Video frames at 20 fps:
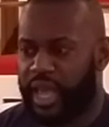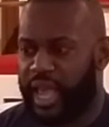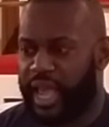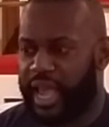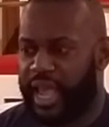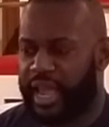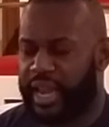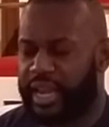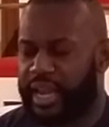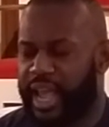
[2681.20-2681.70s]

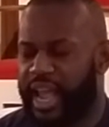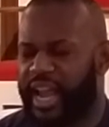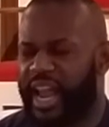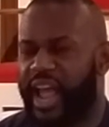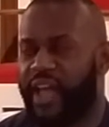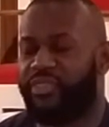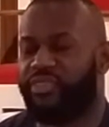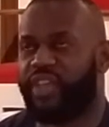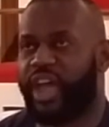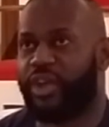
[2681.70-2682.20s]

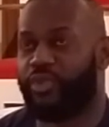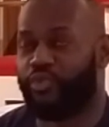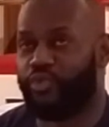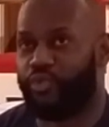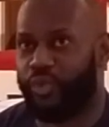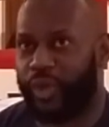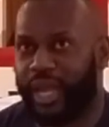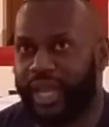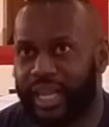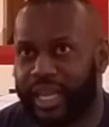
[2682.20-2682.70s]

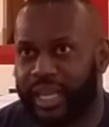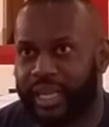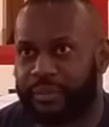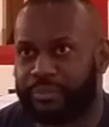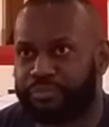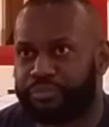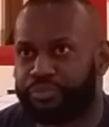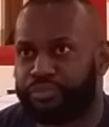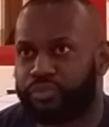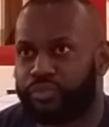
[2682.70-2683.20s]
And
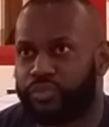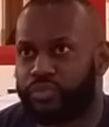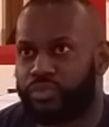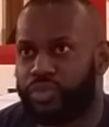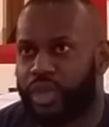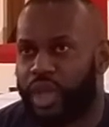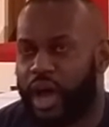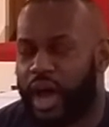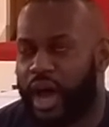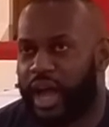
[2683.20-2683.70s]
really,
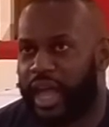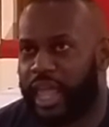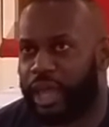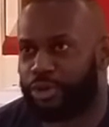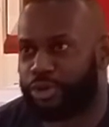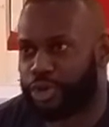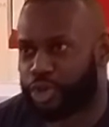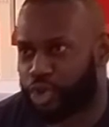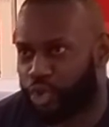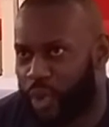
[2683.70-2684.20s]

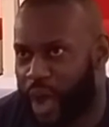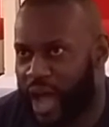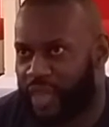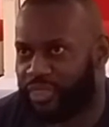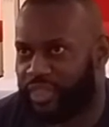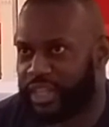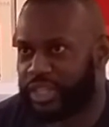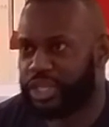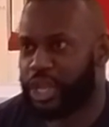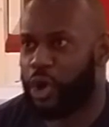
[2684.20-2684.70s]
Elder
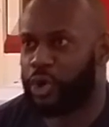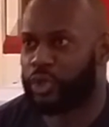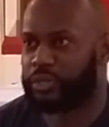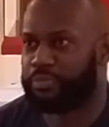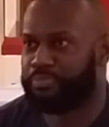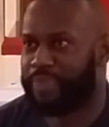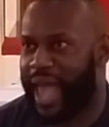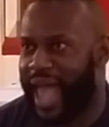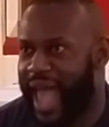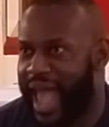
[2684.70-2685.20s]
Shirai, this
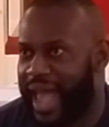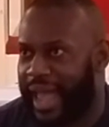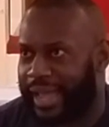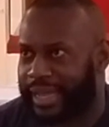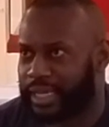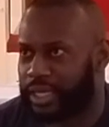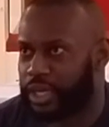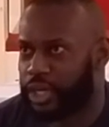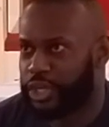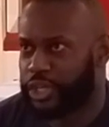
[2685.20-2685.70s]
goes
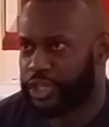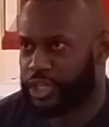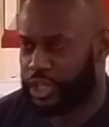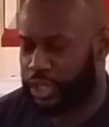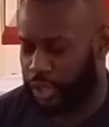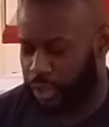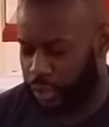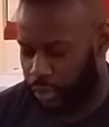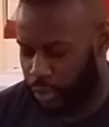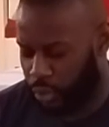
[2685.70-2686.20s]
back
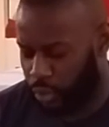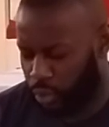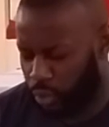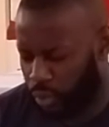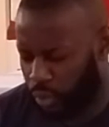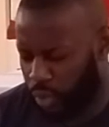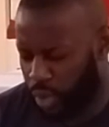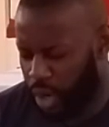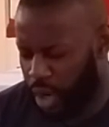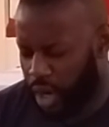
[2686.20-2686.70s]

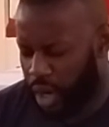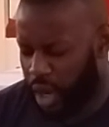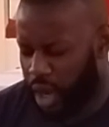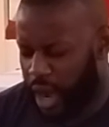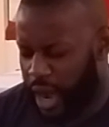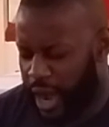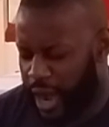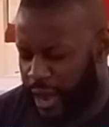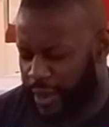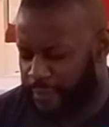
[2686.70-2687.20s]
to
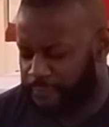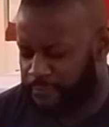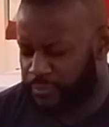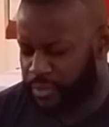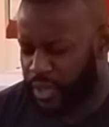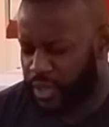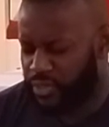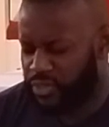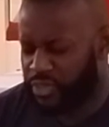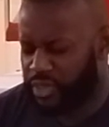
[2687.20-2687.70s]

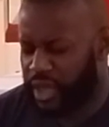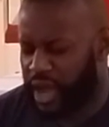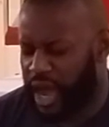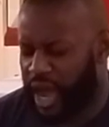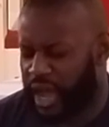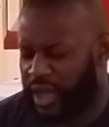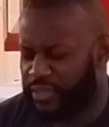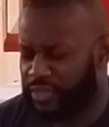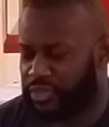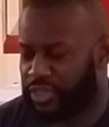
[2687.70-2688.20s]

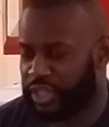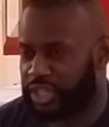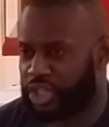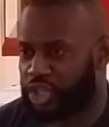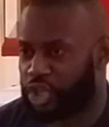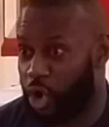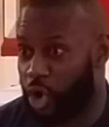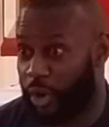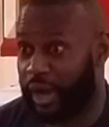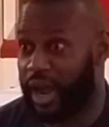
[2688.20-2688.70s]
the
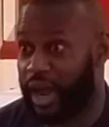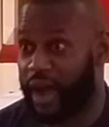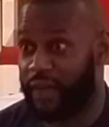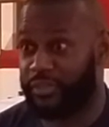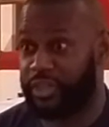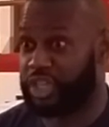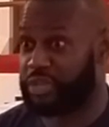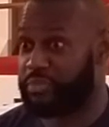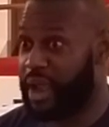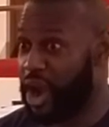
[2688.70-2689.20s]
story
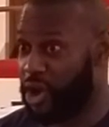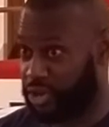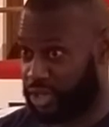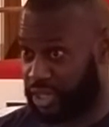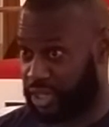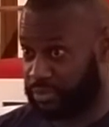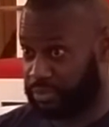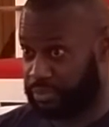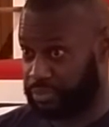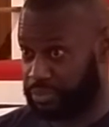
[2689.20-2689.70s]
of the
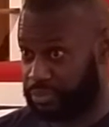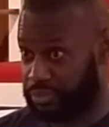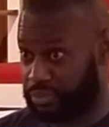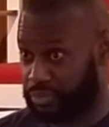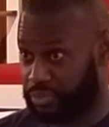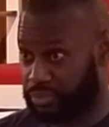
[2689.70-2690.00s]
Samaritan.